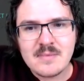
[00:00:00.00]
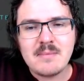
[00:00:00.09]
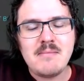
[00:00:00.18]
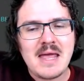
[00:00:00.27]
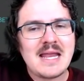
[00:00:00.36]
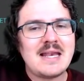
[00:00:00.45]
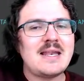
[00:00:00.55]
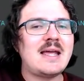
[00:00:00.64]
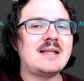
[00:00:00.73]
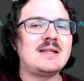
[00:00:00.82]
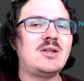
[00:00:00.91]

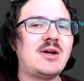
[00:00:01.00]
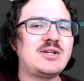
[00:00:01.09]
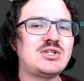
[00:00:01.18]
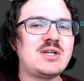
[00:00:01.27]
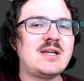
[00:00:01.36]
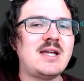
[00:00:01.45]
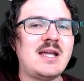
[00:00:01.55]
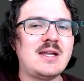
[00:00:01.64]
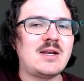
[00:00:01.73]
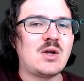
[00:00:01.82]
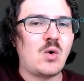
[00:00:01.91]
Mainnet launching
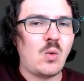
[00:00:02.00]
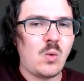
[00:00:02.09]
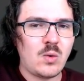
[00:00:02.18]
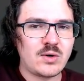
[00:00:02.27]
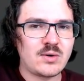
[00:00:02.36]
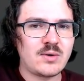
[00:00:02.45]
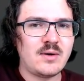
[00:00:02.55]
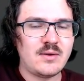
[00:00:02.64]
in quarter